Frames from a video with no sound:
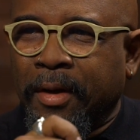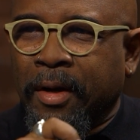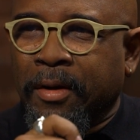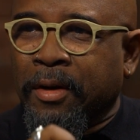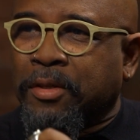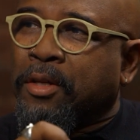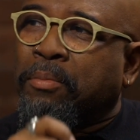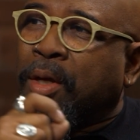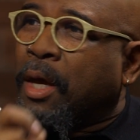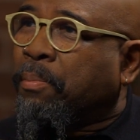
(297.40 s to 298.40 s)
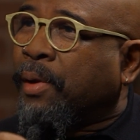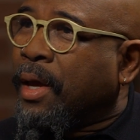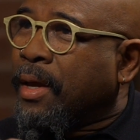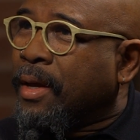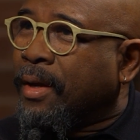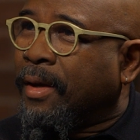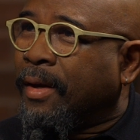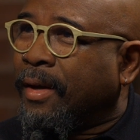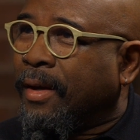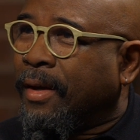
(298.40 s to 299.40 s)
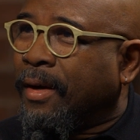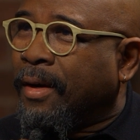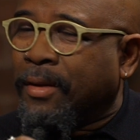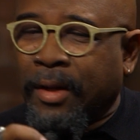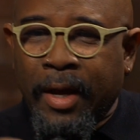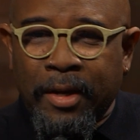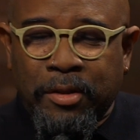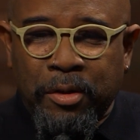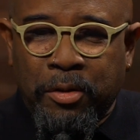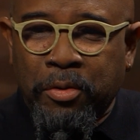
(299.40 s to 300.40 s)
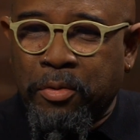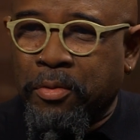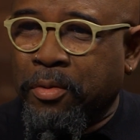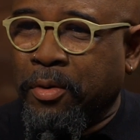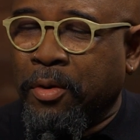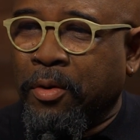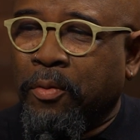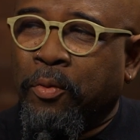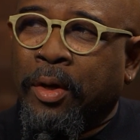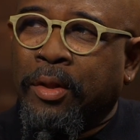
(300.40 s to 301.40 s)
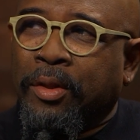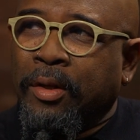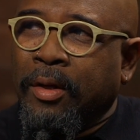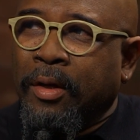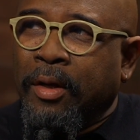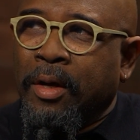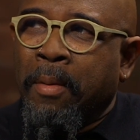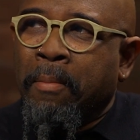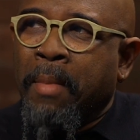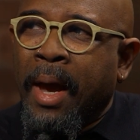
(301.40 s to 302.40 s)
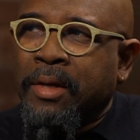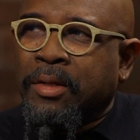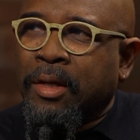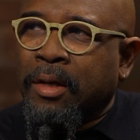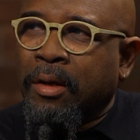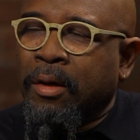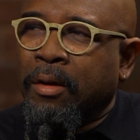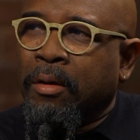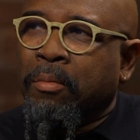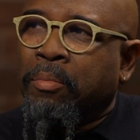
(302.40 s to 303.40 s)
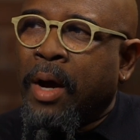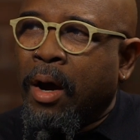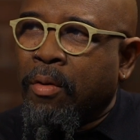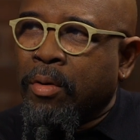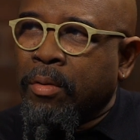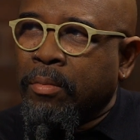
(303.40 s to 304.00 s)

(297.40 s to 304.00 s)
there's something at play that has to do with amassing power.